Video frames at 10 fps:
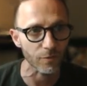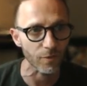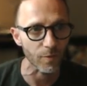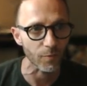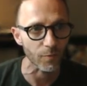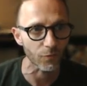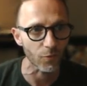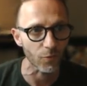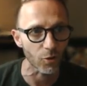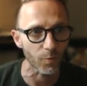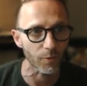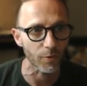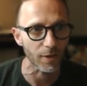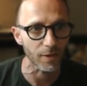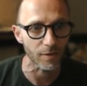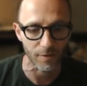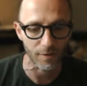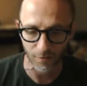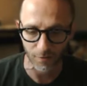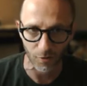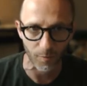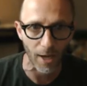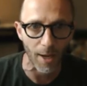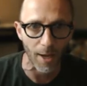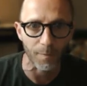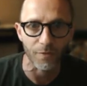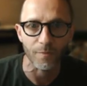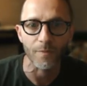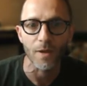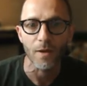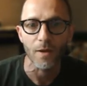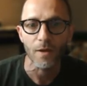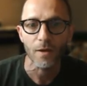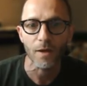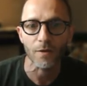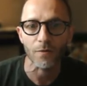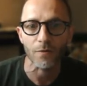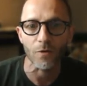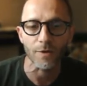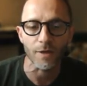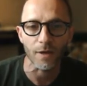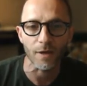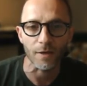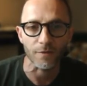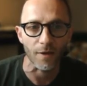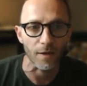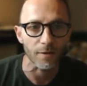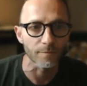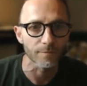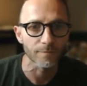So I'm going to open in desktop app. It's loading Excel.